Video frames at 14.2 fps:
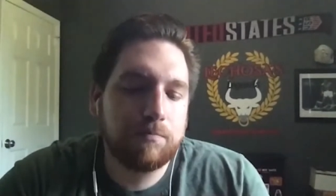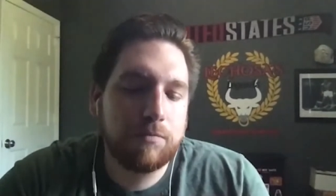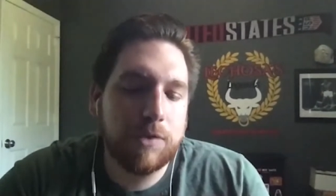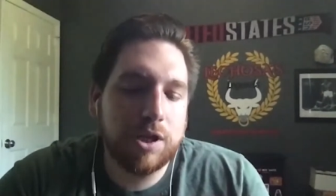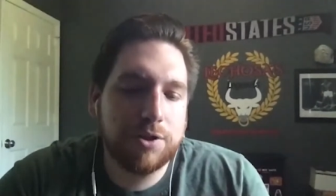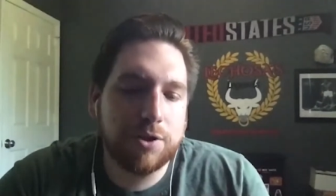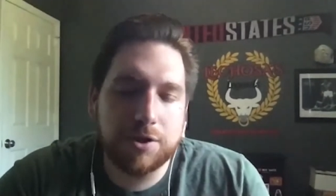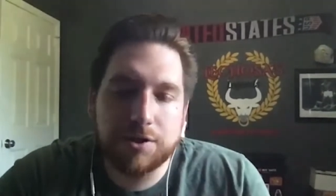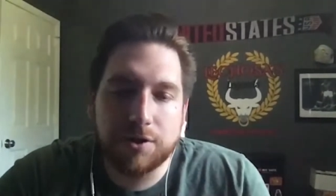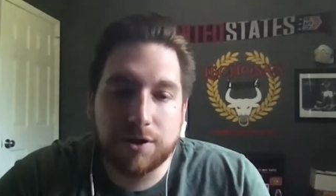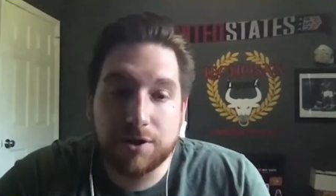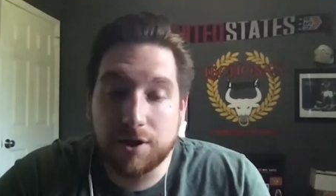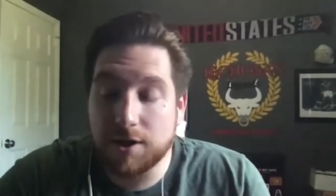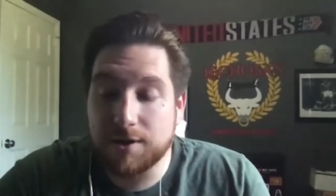so it's
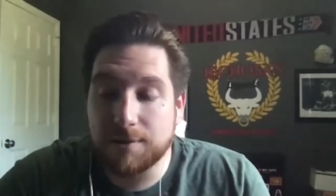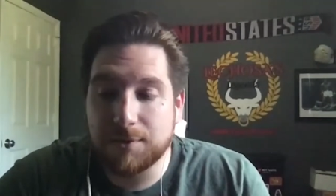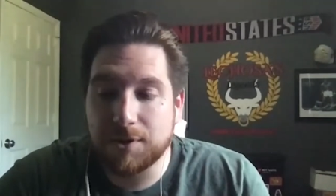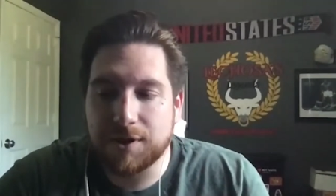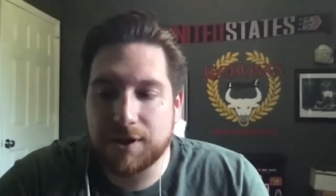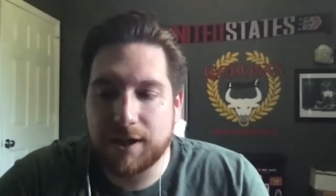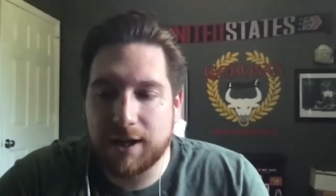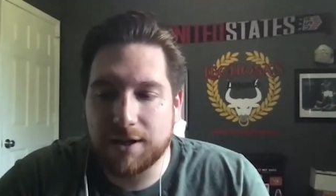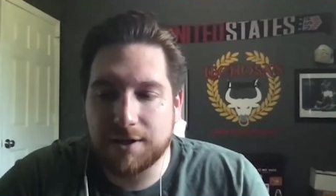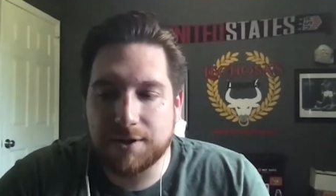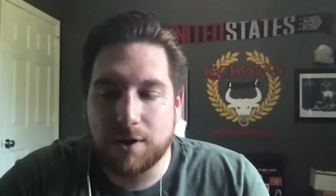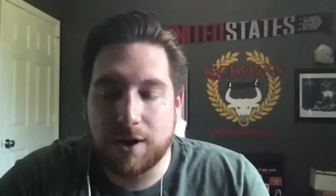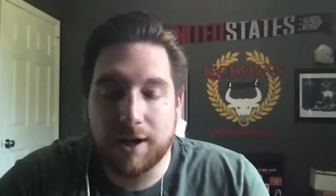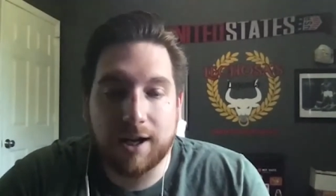it's awesome to see, and
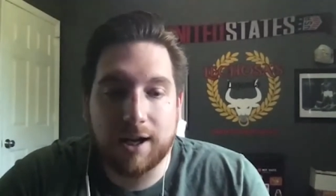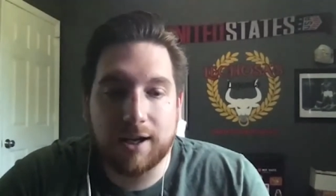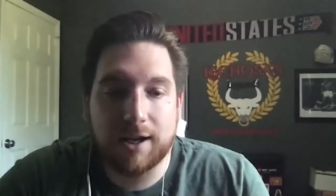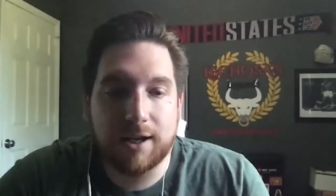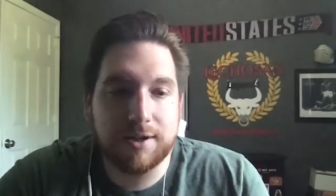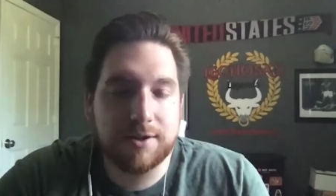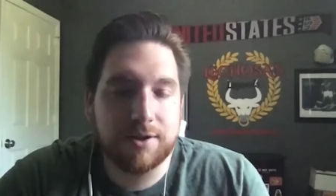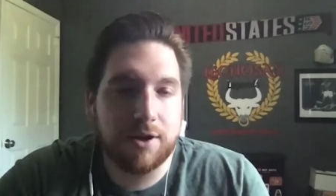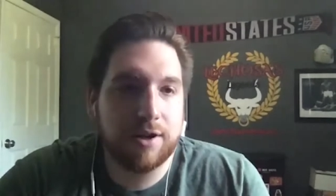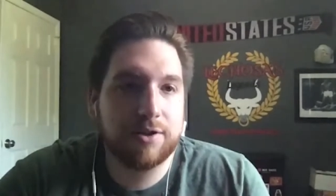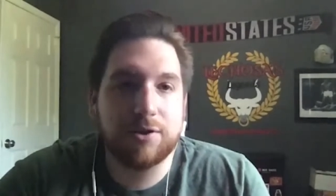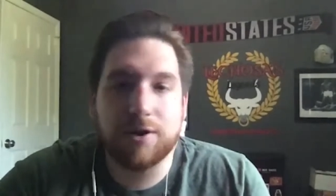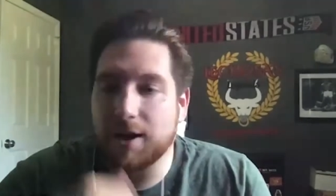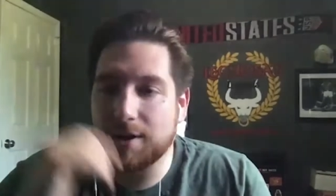so I, I kind of started
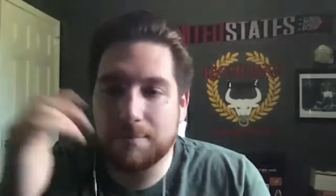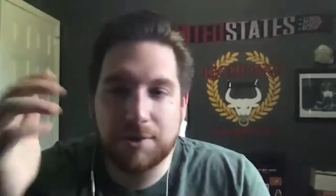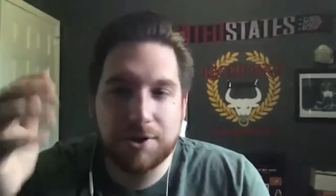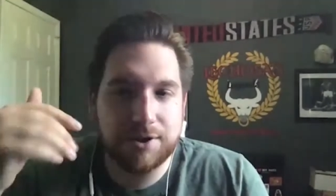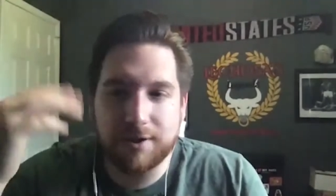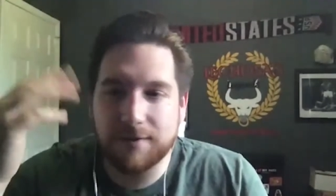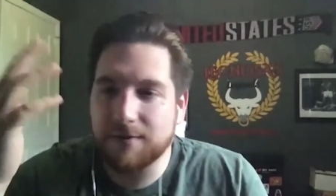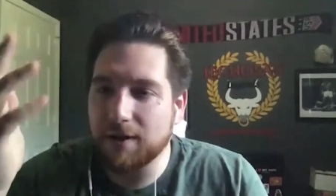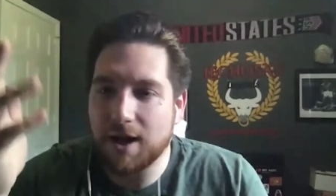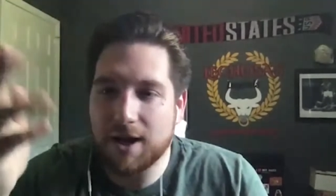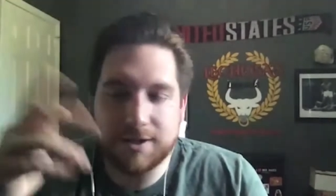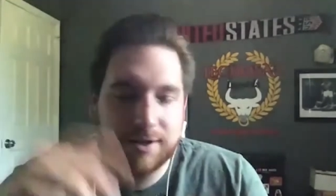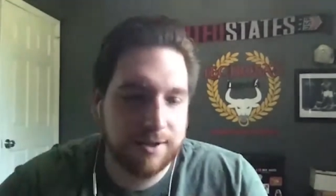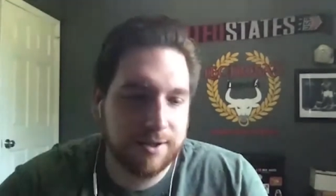trying a bunch of different
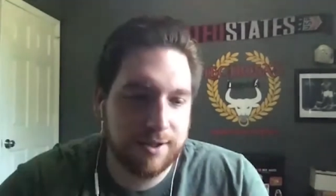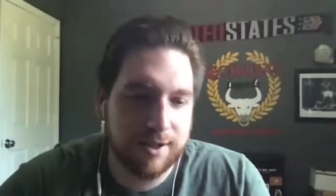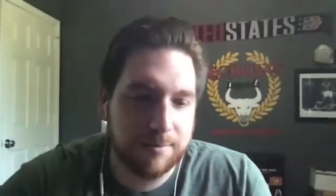hot sauces.